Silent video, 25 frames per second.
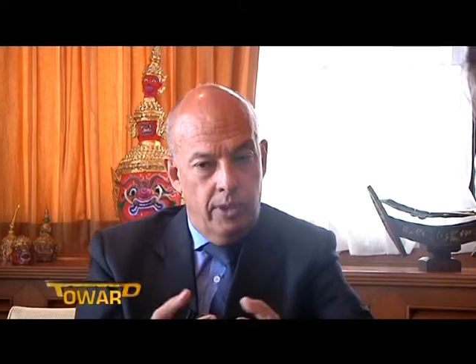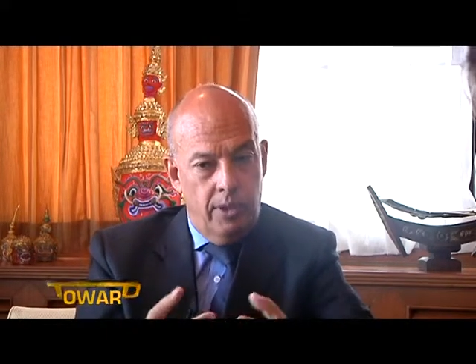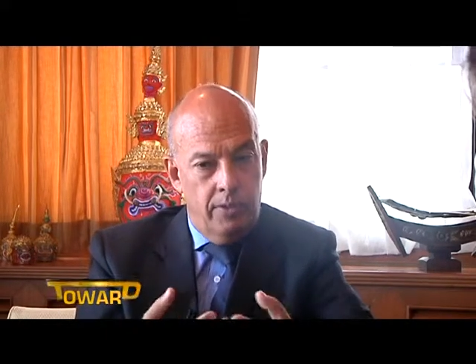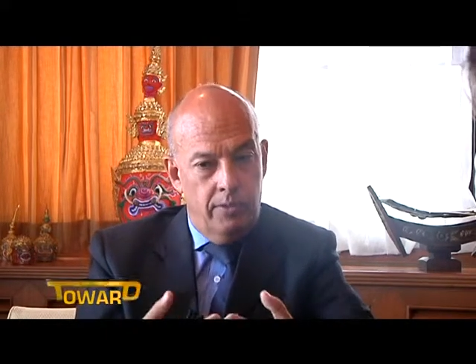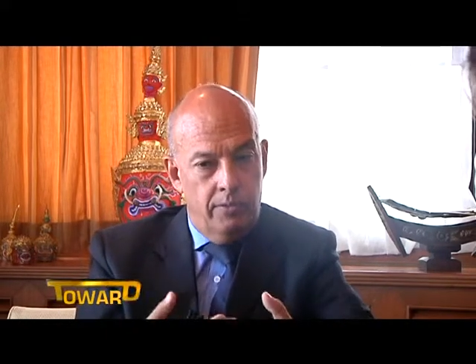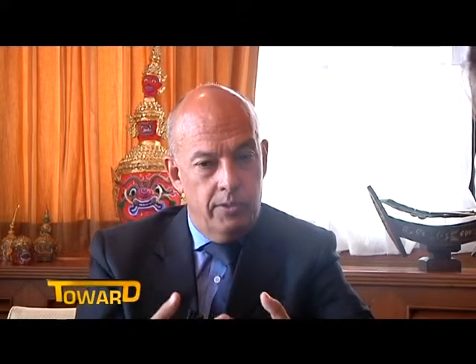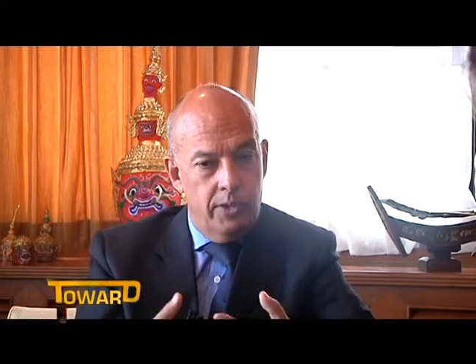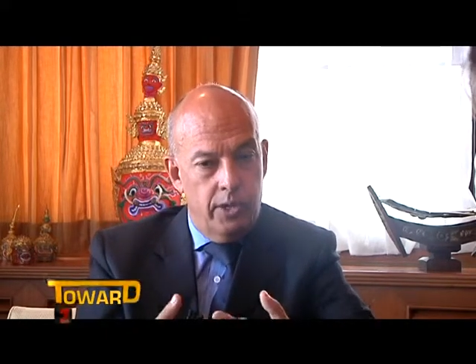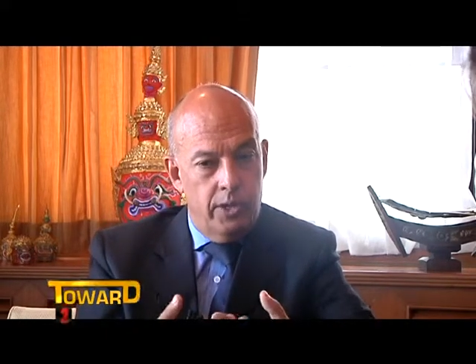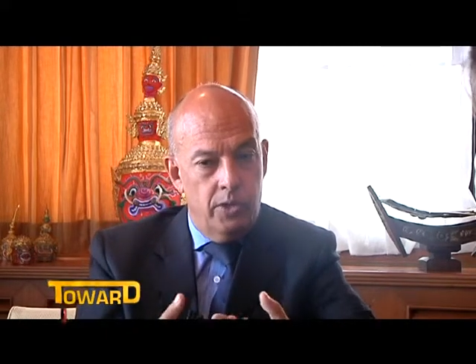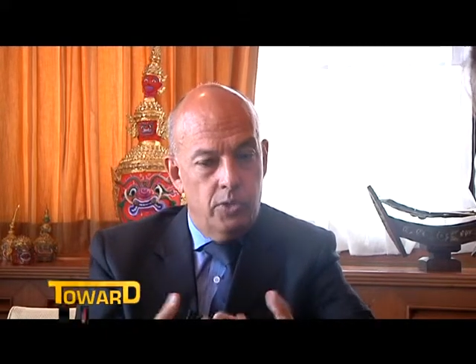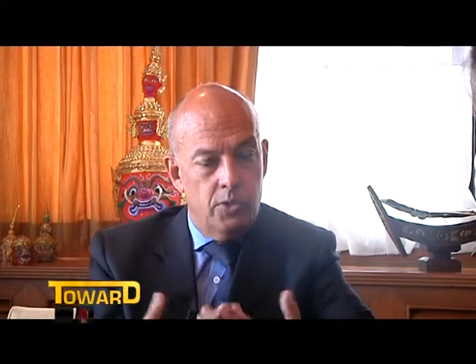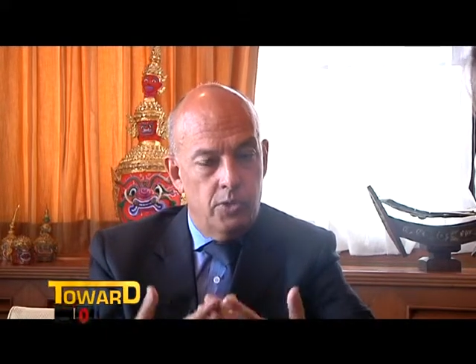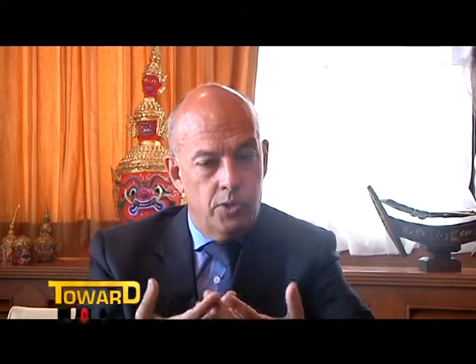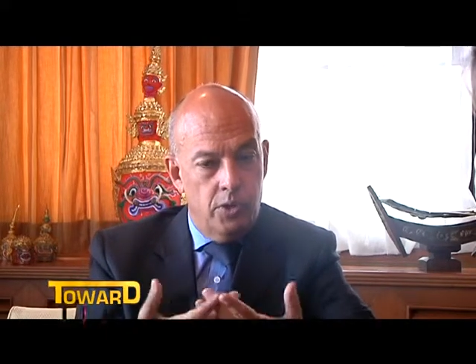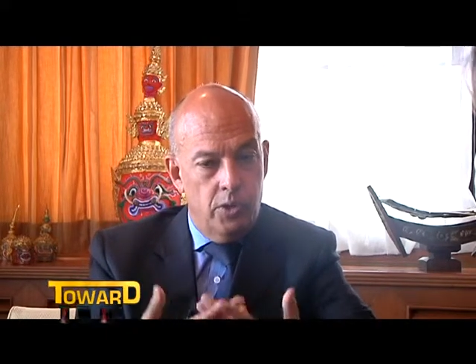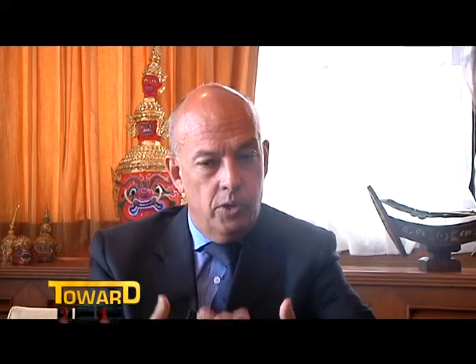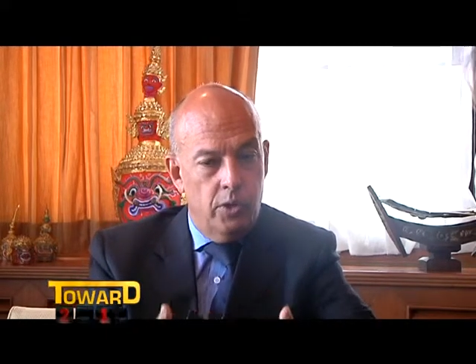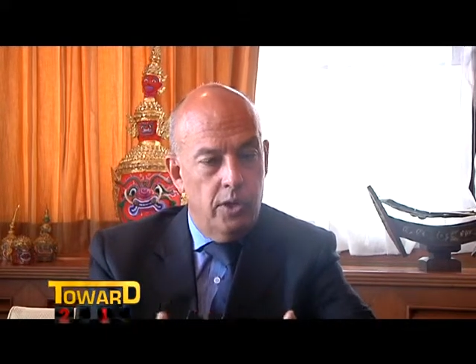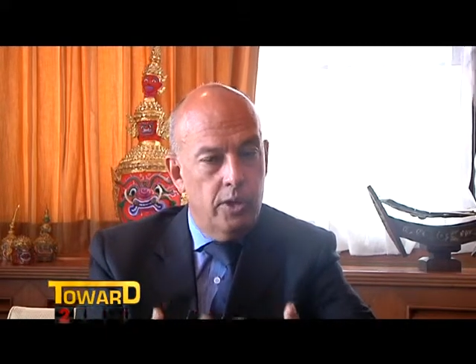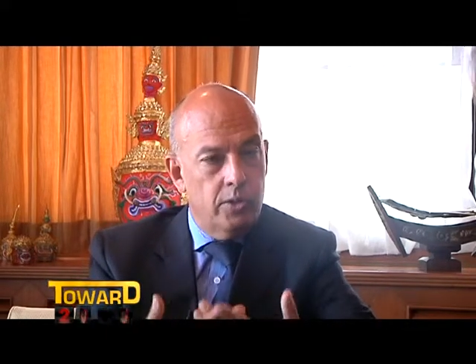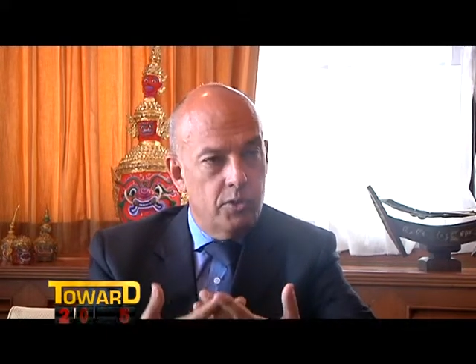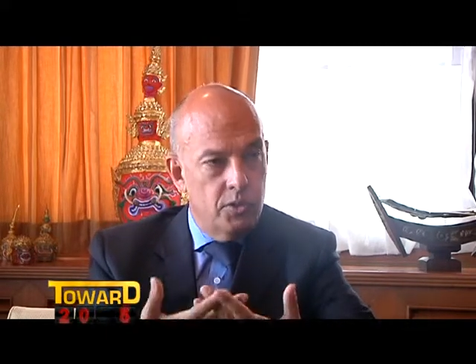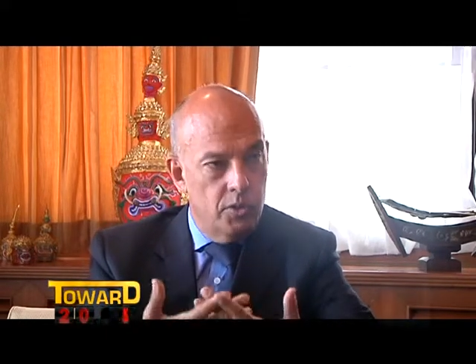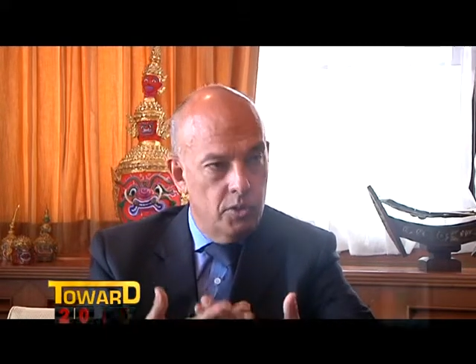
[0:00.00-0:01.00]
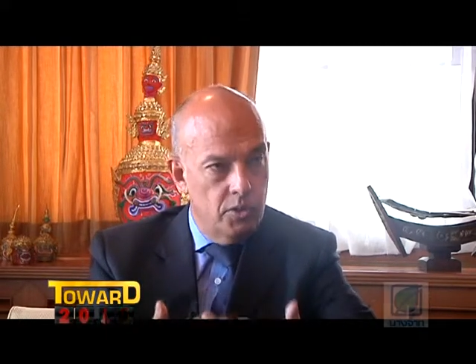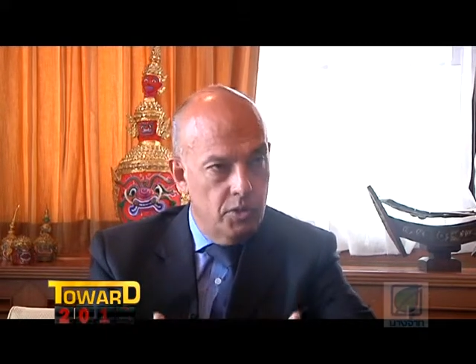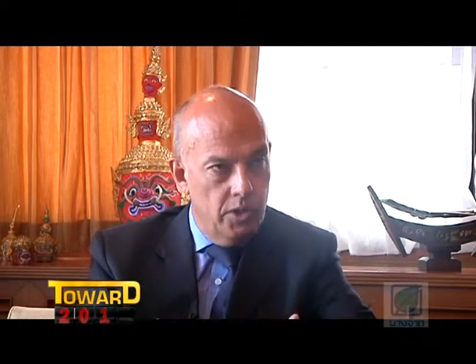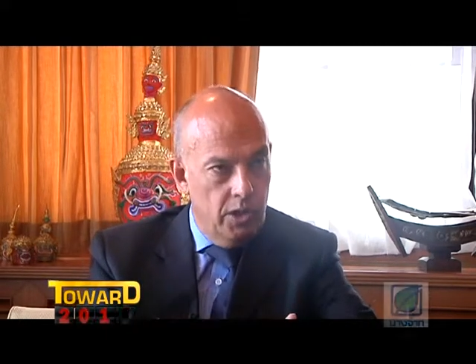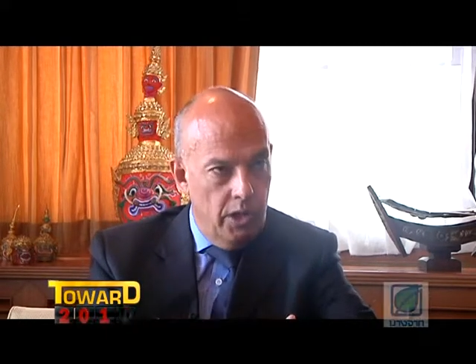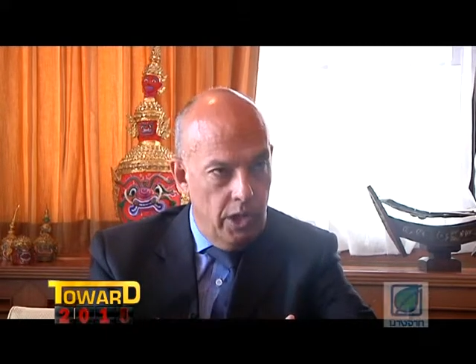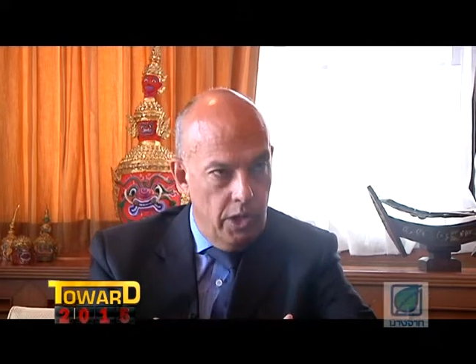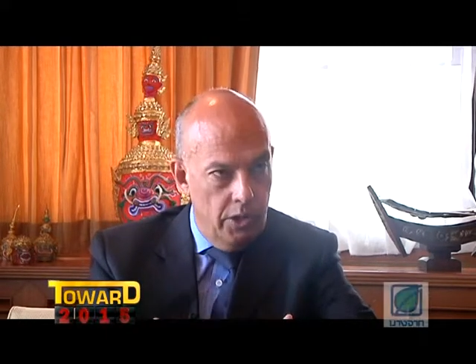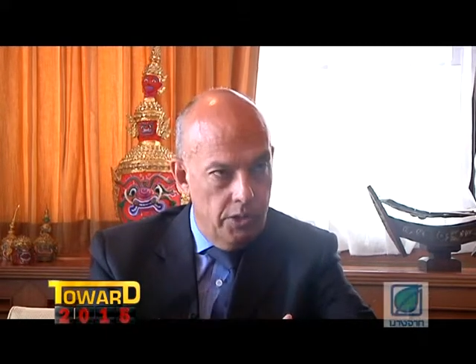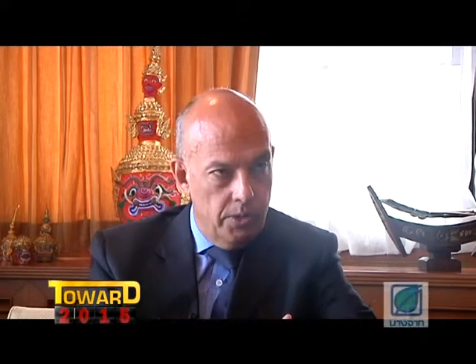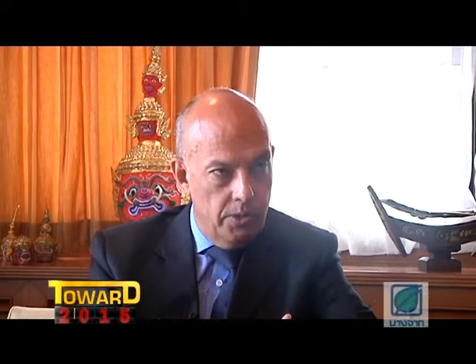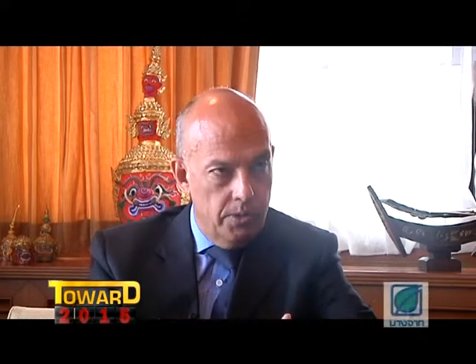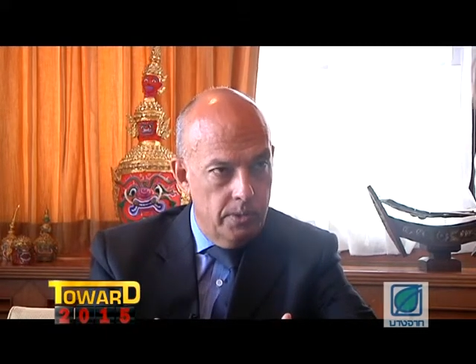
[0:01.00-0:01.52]
a very strong
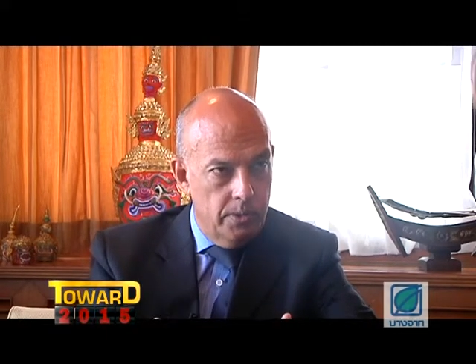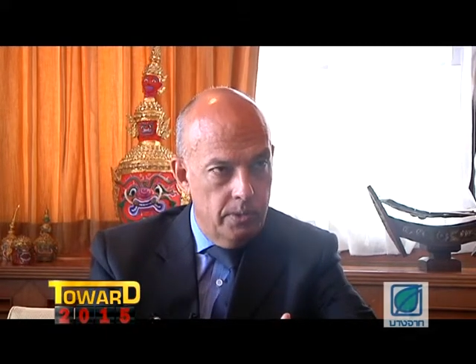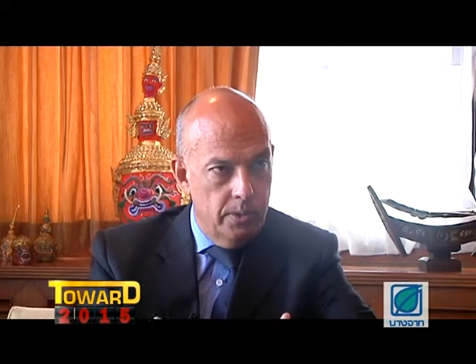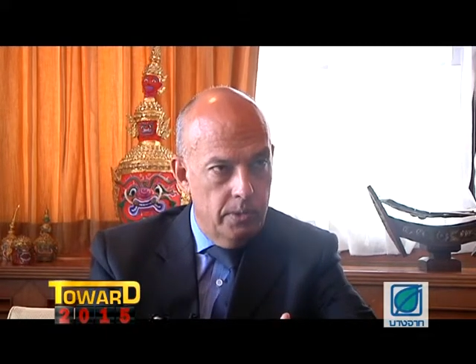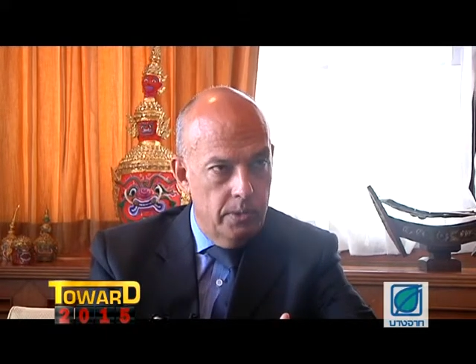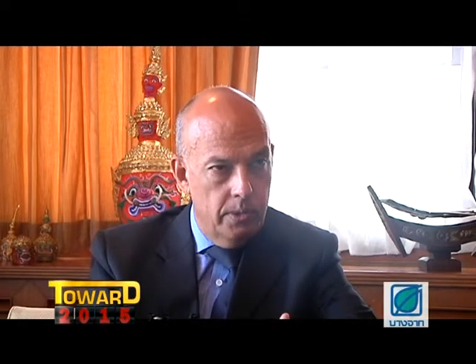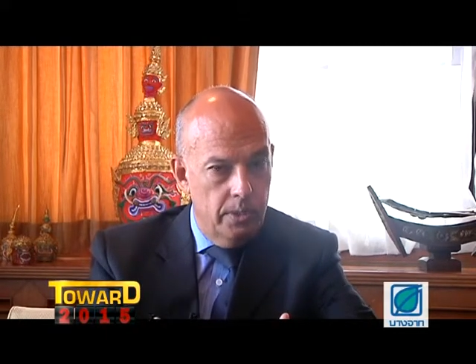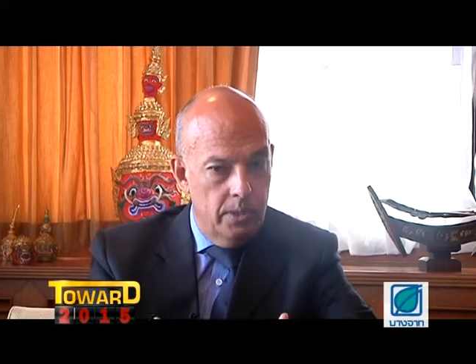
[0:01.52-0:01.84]
association.